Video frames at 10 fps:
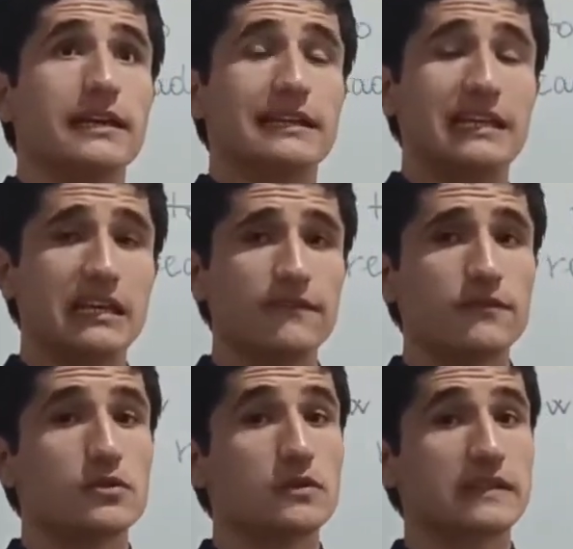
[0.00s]
give
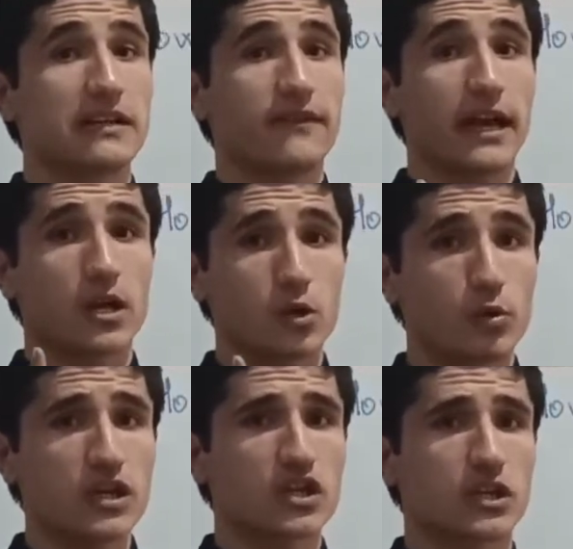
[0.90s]
yourself a
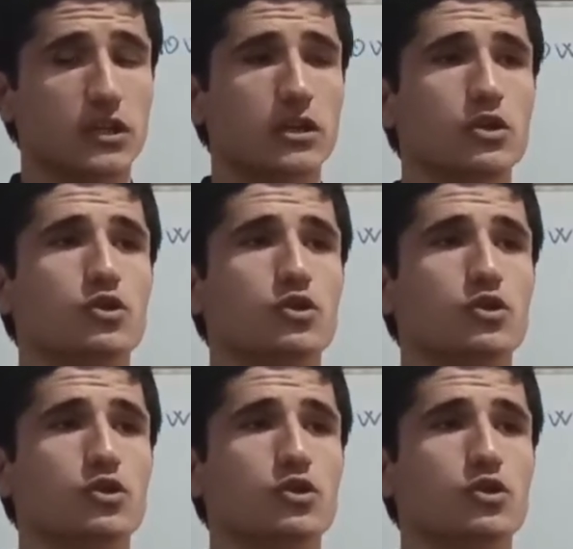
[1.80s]
question.